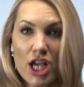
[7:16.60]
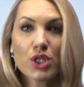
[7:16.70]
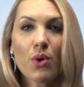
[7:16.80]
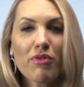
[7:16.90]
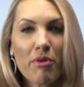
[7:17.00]

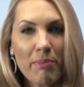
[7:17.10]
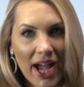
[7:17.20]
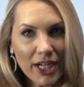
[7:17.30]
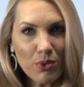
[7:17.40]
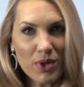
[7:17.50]
So if a
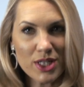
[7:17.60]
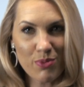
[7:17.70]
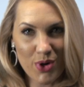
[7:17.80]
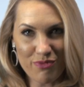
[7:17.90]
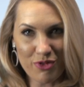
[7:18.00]
buyer
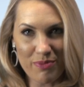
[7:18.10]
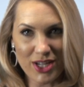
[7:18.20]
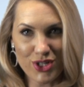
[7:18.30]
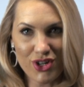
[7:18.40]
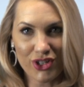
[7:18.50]
wants more
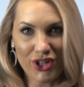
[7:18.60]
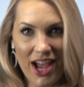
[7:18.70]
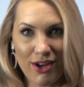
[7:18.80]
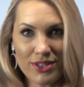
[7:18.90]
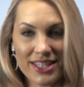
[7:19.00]
information on your
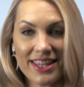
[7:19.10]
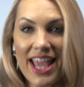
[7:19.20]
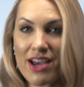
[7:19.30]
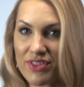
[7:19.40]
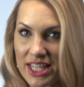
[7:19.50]
house,
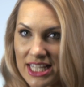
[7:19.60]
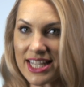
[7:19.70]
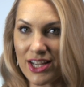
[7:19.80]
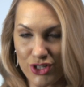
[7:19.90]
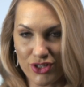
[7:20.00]
they have
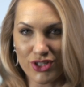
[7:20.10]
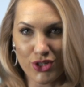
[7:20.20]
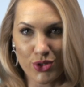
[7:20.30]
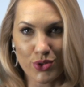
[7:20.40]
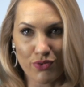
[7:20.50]
these agents to
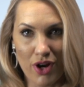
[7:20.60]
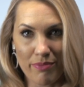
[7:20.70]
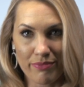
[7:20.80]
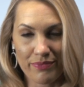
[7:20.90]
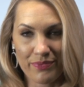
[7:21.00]
choose
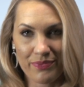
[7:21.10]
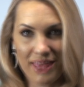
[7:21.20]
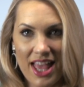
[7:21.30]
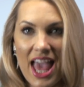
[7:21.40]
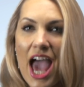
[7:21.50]
from.
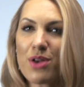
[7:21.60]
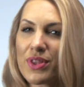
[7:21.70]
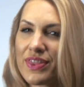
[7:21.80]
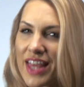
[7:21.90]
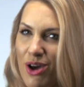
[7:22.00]
And
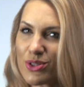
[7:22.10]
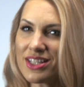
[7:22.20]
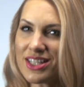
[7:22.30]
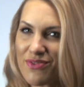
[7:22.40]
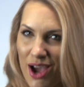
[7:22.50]
with
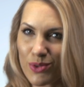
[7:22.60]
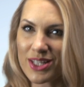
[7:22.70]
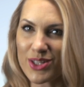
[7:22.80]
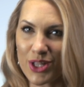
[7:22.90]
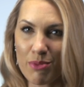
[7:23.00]
thousands of
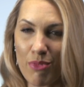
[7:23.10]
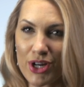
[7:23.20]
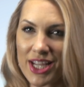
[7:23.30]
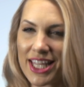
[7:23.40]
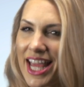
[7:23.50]
houses on the
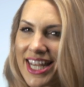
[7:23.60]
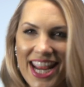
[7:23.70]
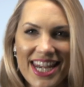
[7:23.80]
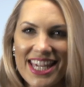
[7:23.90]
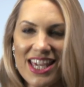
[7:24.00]
market at
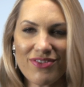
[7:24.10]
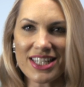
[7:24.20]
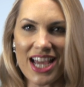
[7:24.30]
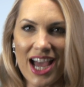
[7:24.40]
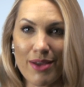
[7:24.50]
any
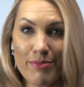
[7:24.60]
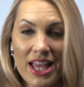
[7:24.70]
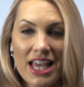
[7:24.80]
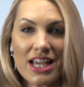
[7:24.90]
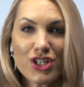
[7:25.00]
given time,
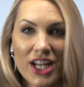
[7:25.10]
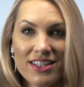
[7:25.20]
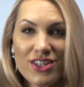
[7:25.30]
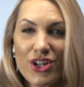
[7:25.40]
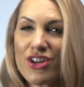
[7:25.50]

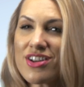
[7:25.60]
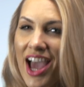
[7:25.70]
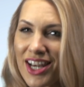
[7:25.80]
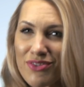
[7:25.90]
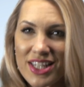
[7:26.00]
chances are
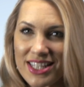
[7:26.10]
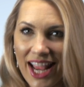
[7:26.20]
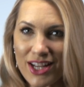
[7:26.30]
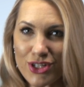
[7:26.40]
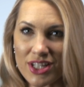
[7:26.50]
none of these
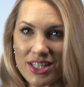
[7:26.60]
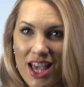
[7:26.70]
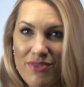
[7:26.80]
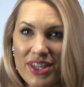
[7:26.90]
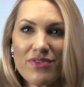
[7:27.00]
agents
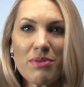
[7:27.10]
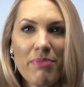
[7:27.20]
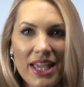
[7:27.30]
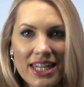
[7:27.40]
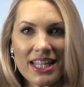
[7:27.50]
have even
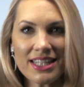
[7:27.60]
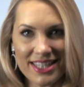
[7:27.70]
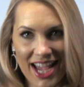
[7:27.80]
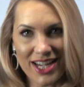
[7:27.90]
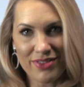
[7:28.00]
been
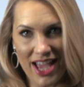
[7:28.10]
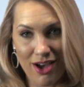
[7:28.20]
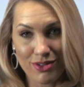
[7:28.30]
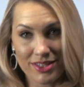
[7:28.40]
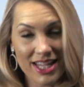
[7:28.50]
inside of the
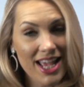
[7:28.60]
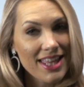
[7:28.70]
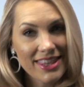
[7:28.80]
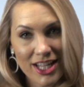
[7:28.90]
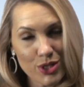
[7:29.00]
house.
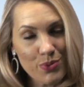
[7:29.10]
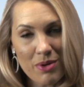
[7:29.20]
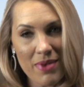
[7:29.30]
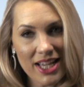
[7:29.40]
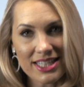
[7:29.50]
They just
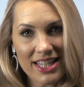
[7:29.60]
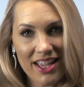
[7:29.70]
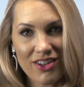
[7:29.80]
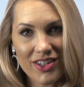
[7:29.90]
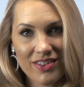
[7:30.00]
want to make a
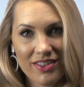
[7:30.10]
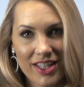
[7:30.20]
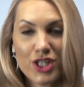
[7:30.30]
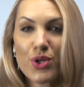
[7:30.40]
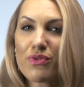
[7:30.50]
sale.
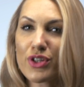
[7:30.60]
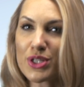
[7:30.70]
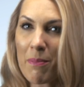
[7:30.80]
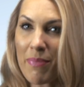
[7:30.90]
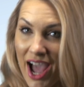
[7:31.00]
So if
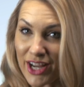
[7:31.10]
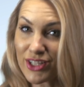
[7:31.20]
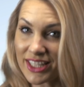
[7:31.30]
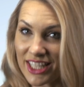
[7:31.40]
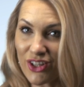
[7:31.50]
there's a
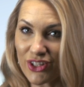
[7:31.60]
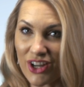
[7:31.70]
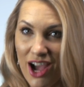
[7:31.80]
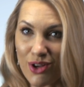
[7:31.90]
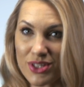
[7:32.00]
buyer lead on
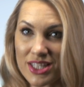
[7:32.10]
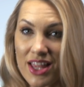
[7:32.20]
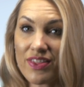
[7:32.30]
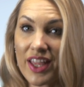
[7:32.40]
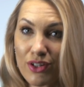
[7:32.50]
your house,
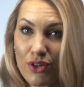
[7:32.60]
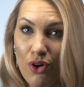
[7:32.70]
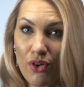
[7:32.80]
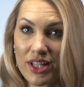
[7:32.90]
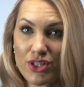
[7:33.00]
their
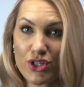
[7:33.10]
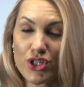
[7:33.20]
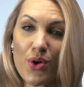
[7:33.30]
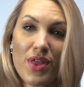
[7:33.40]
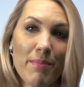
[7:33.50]
goal is to
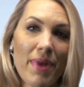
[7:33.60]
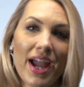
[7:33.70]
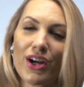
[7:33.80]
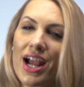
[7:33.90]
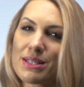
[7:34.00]
show that
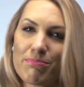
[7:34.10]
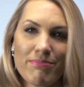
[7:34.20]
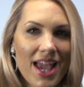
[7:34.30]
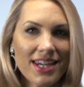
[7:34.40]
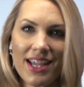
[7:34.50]
buyer as
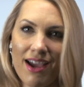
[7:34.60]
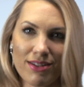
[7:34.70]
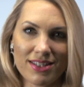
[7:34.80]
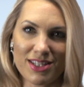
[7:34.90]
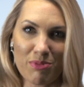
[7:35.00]
many
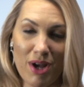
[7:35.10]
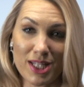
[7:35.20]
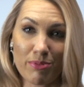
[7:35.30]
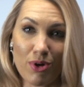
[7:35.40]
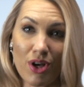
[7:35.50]
houses as
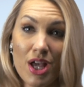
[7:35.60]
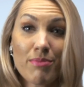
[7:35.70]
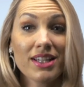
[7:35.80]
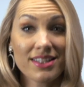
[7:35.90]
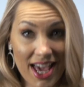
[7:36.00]
possible
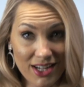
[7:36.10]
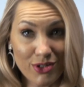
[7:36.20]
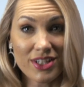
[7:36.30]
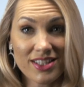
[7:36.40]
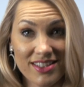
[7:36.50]
because that
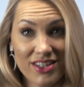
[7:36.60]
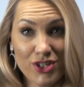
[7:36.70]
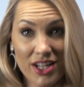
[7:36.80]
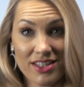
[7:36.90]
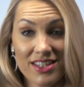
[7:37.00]
increases the
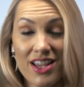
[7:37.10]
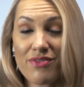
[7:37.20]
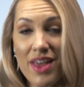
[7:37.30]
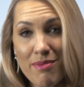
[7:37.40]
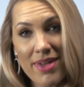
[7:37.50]
chances
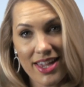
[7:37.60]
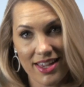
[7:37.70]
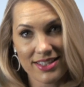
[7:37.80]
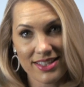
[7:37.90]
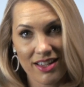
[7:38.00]
of them
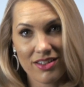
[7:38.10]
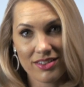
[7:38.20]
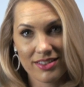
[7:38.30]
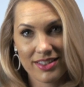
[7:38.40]
making a sale.